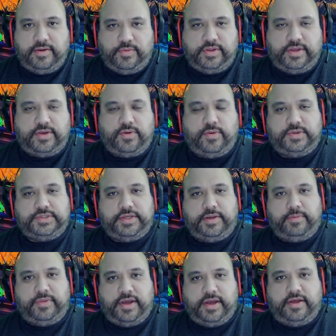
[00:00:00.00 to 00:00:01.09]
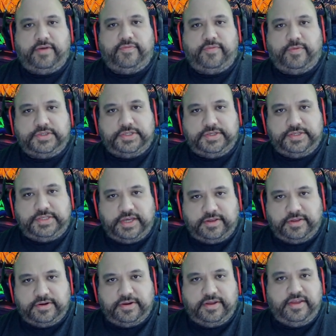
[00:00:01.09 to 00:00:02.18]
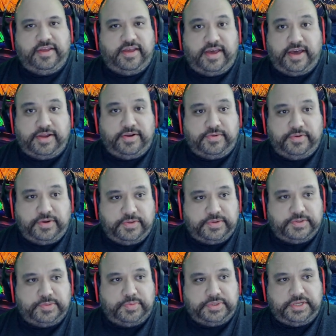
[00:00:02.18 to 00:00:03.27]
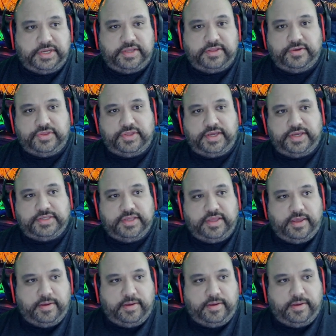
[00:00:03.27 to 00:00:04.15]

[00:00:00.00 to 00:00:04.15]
Well, of course, I'm not a fortune teller. I don't know this particular thing.